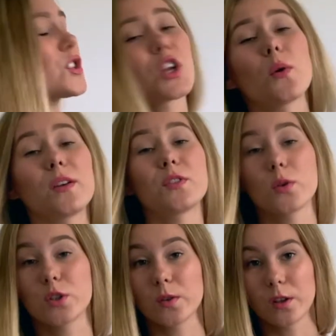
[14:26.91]
so if
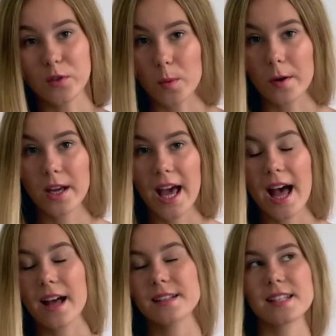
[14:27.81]
you do love your bucket
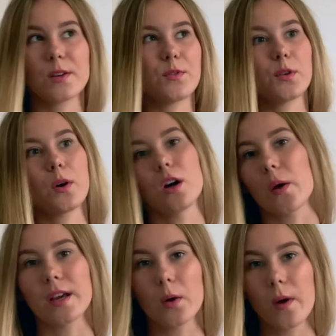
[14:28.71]
hats, if you are
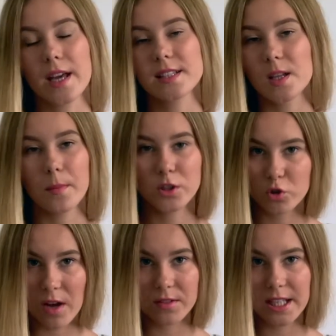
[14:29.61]
going away summer
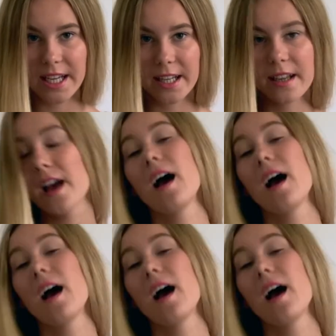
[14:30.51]
traveling,